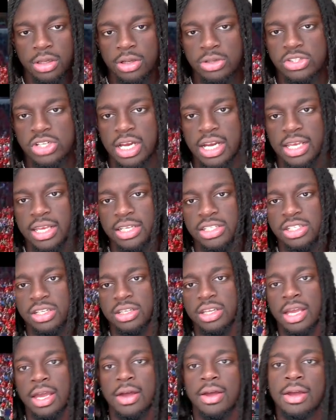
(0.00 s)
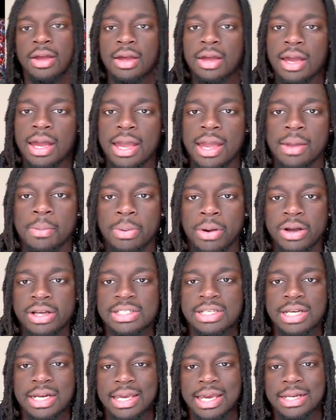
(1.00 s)
You gotta get your, yeah. Hey, bro,
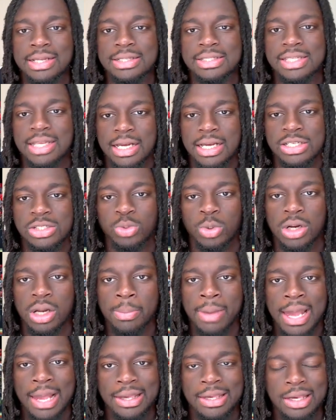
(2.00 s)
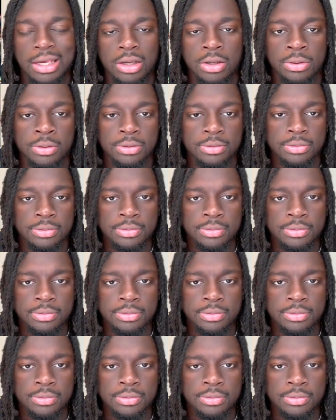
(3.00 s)
he's trying to get his, his running back killed.